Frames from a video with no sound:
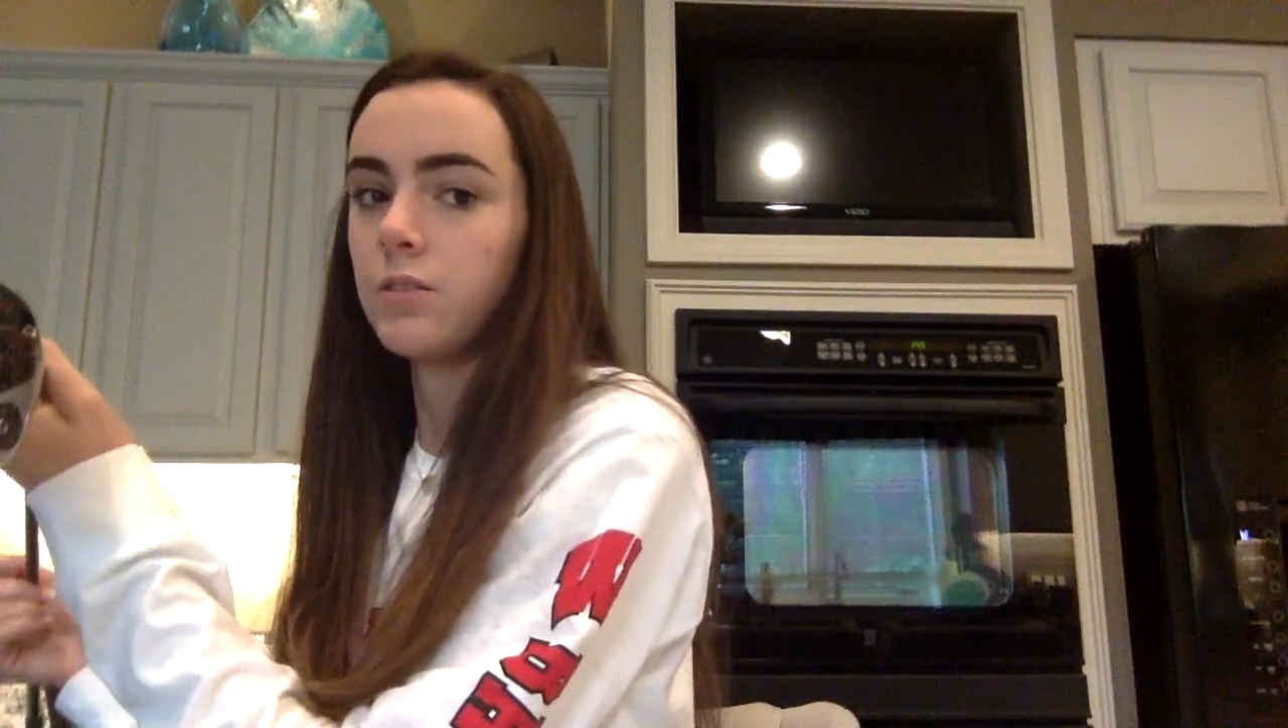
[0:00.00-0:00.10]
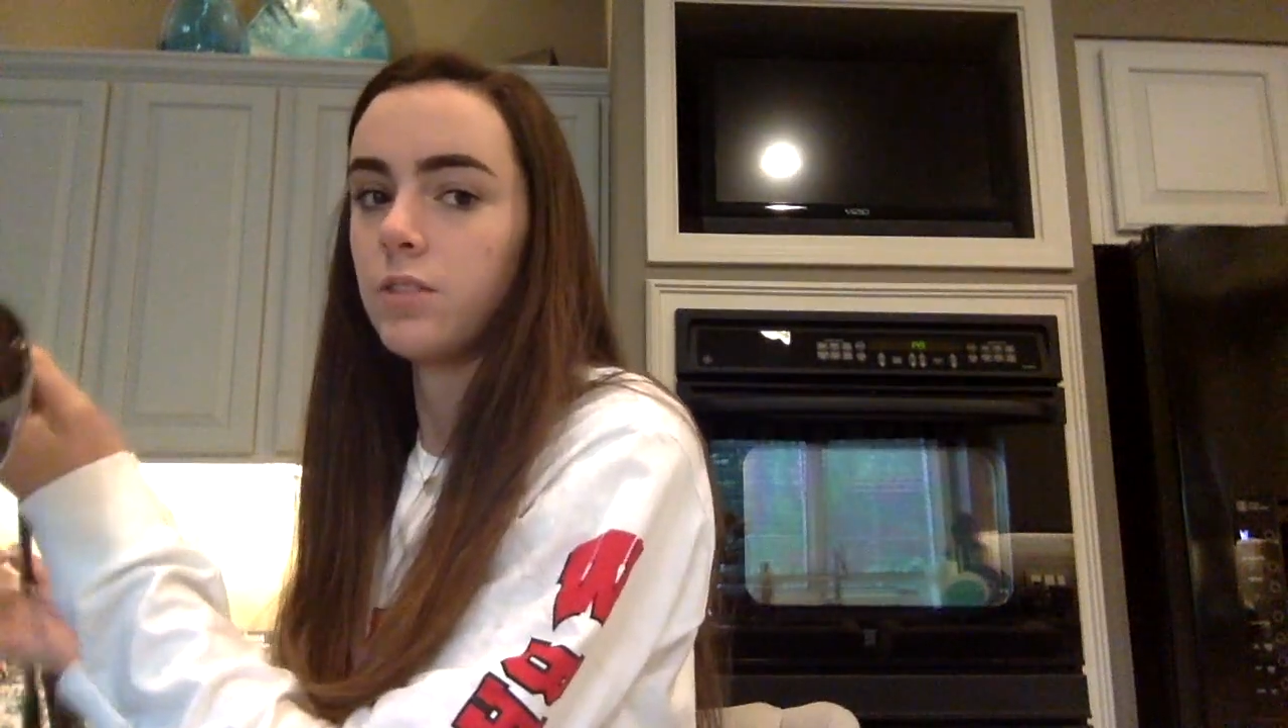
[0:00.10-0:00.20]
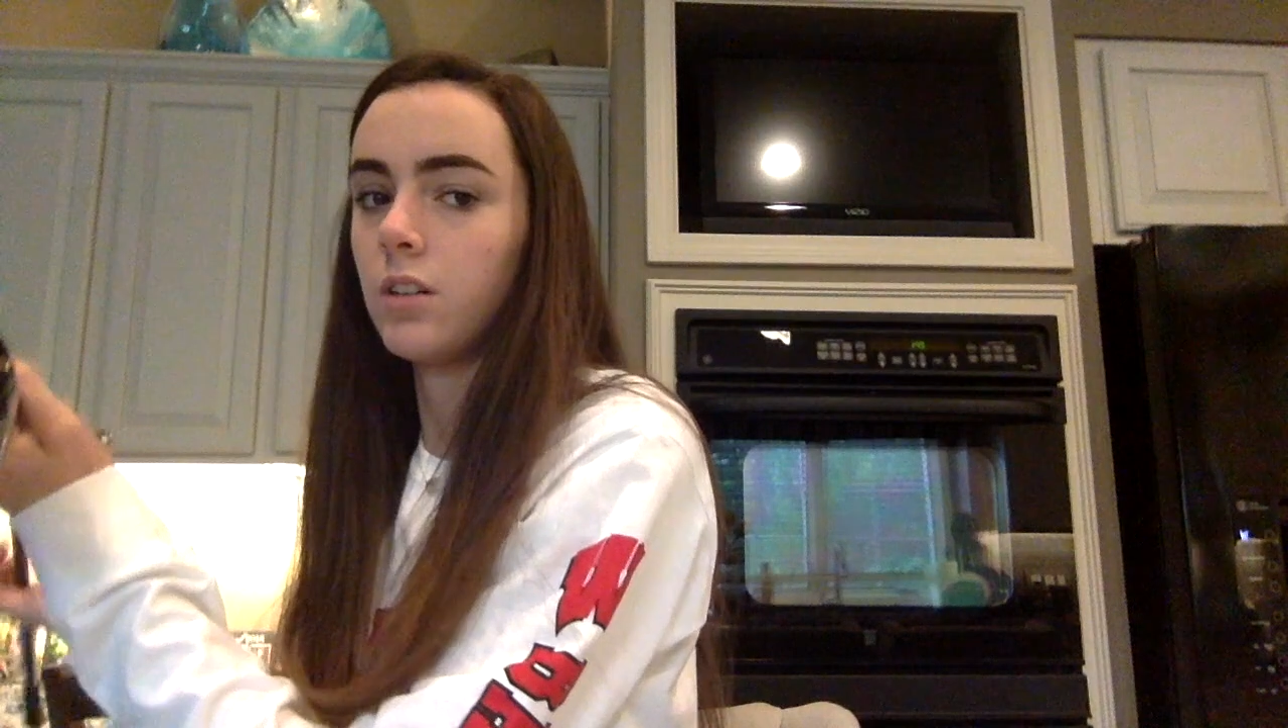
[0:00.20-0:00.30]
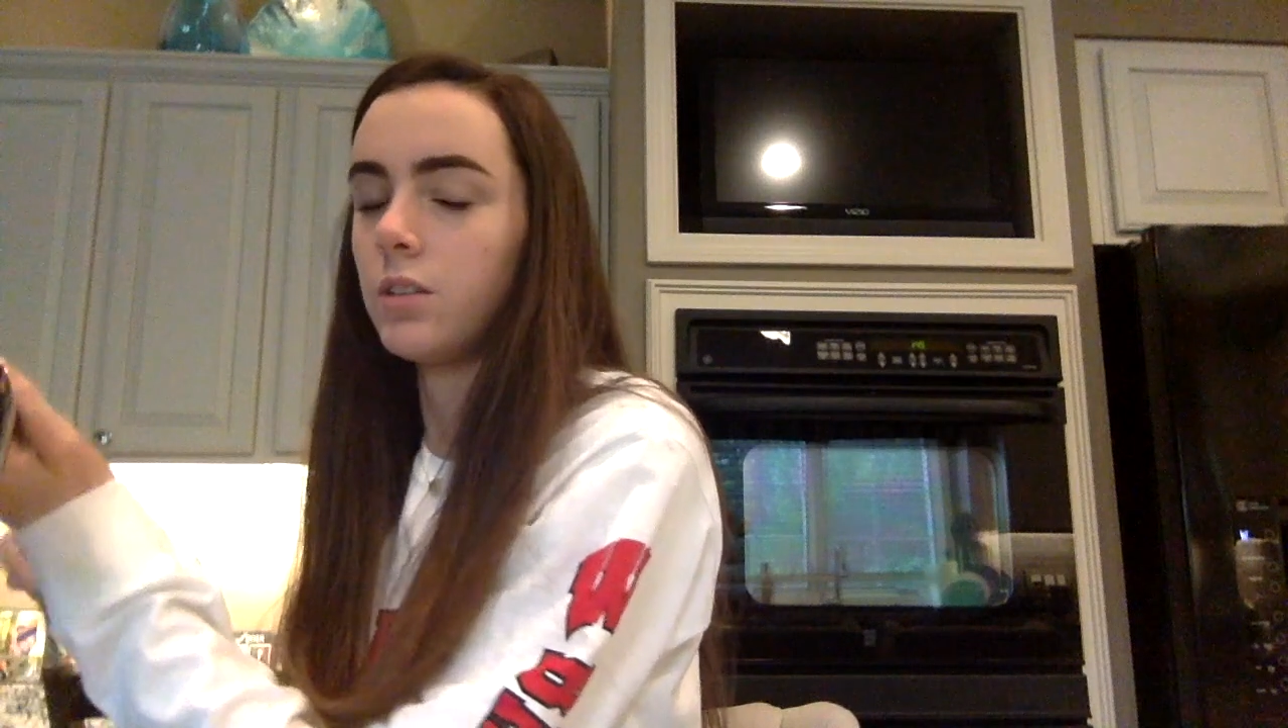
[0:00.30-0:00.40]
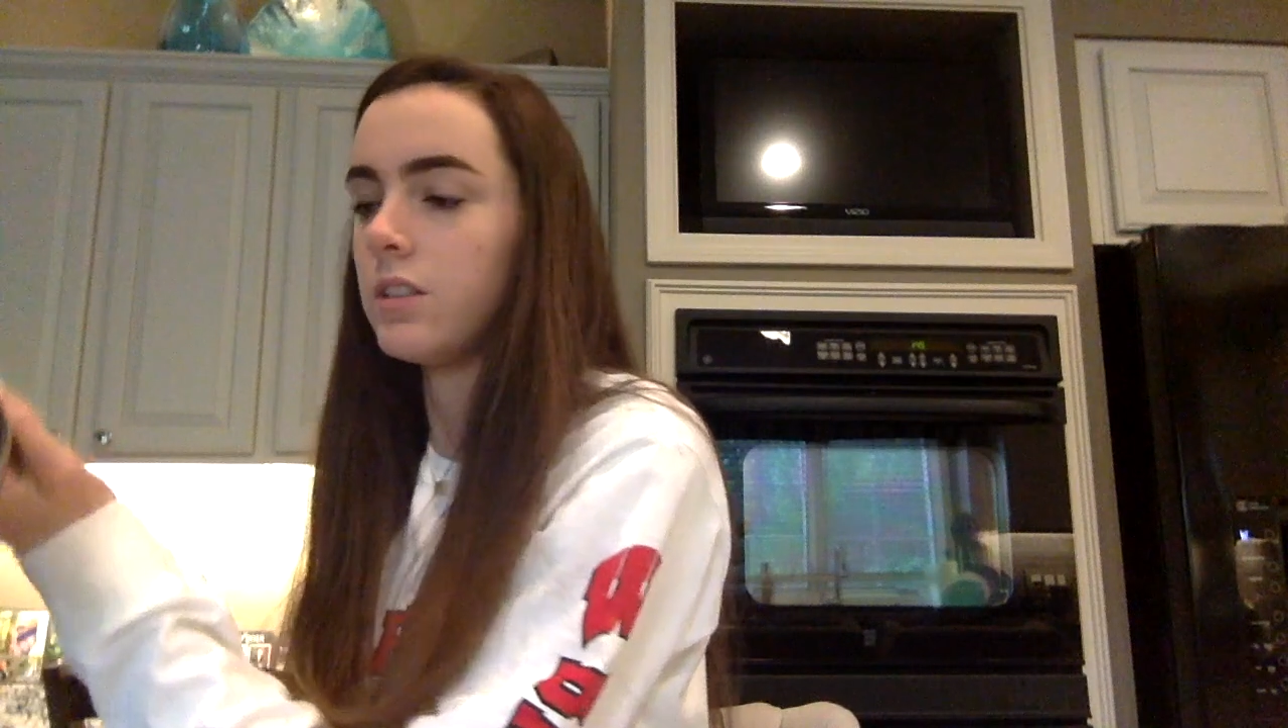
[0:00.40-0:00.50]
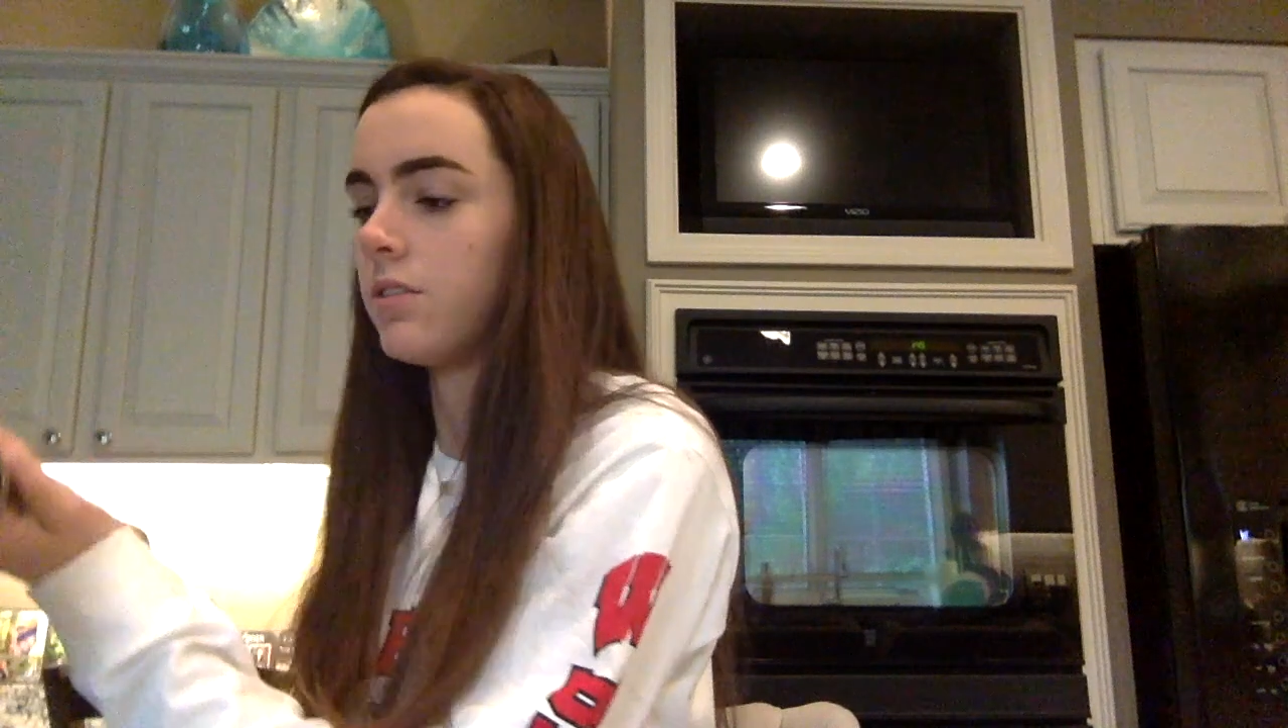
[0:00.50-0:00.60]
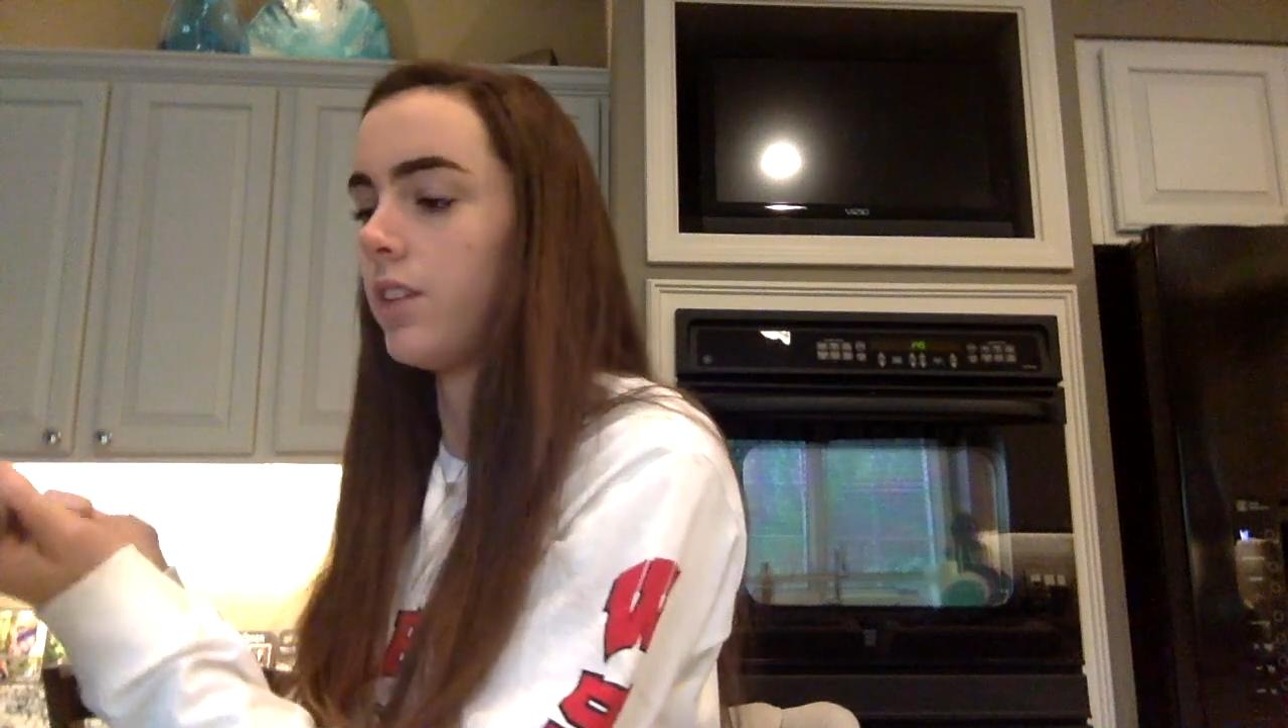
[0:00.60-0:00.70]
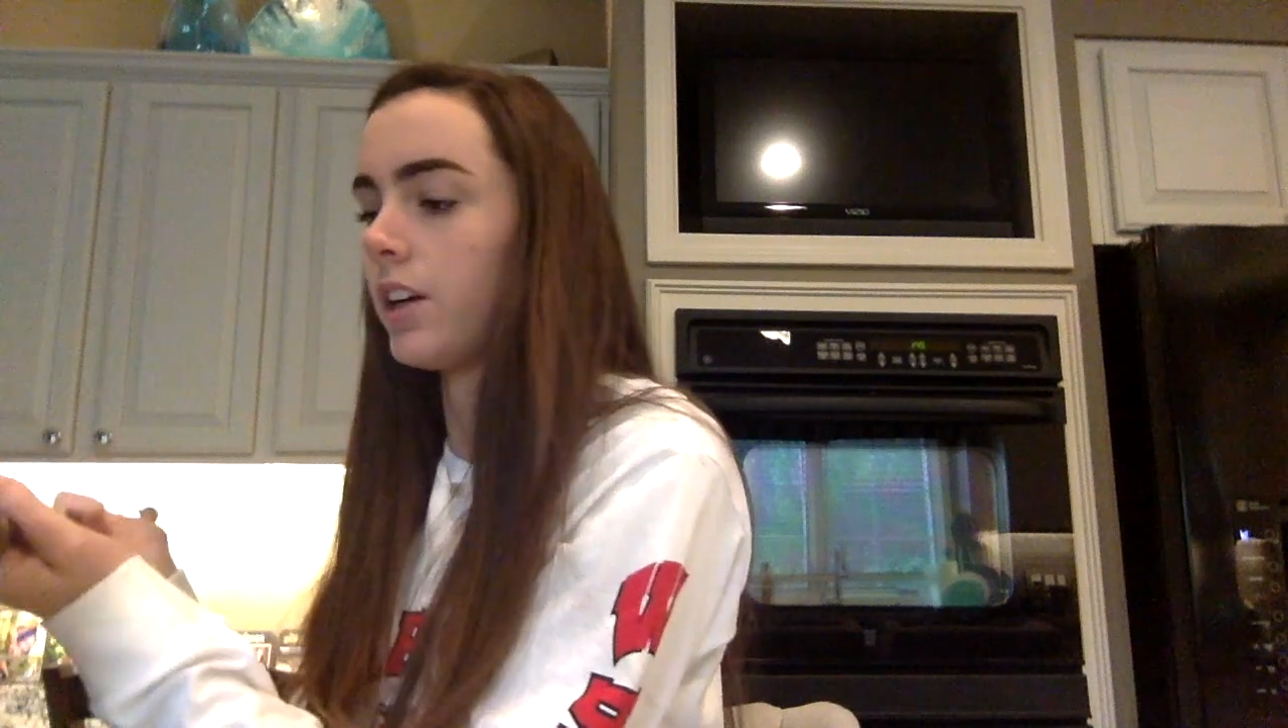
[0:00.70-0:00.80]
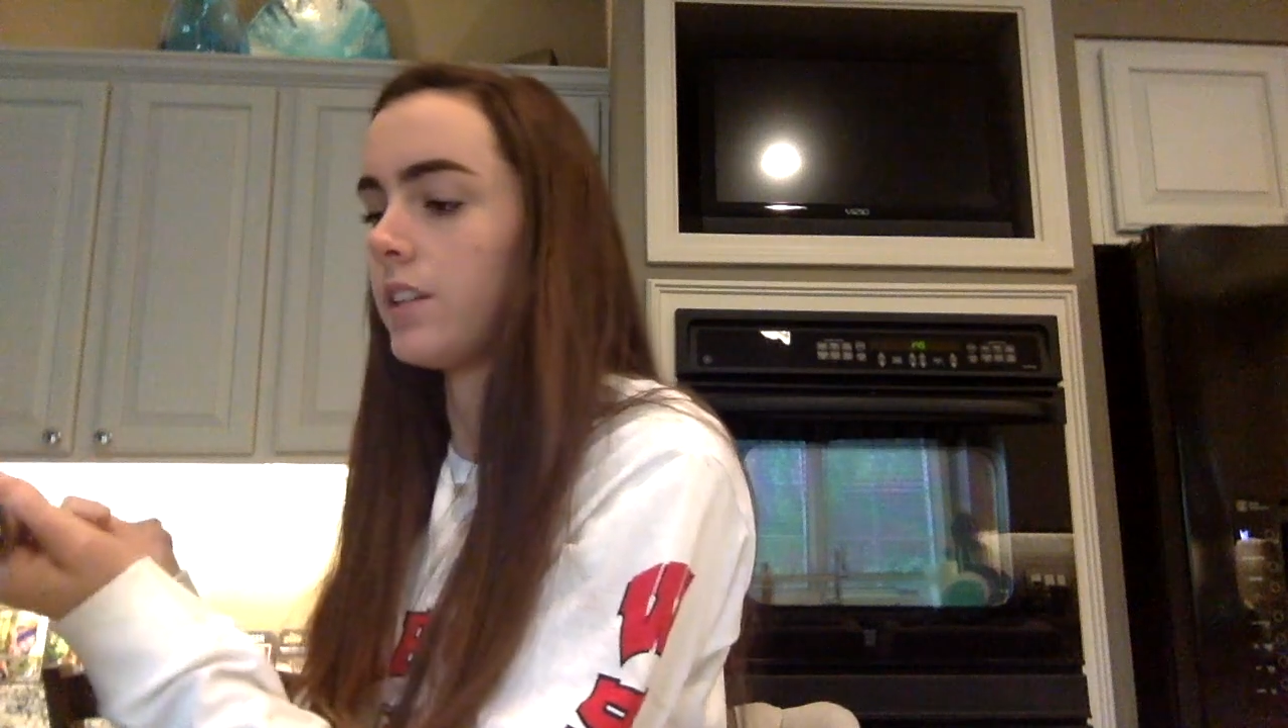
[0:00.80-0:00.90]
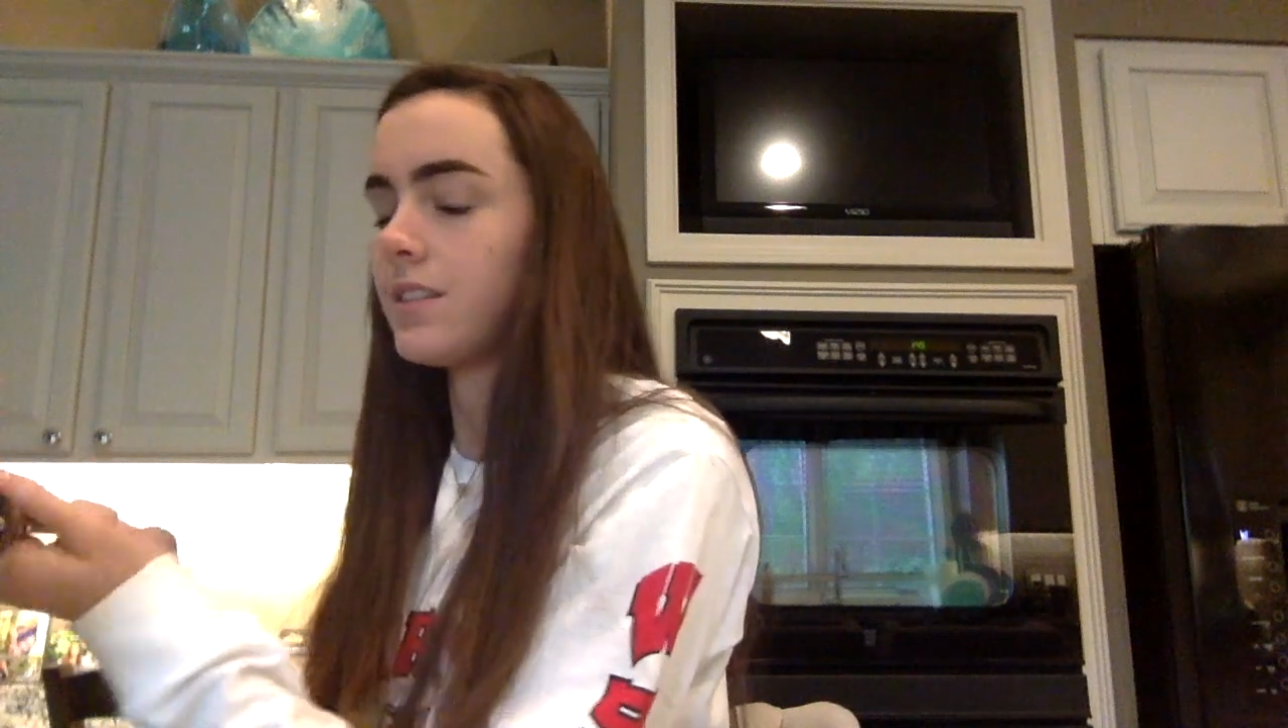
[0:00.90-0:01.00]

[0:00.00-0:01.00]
so it's a very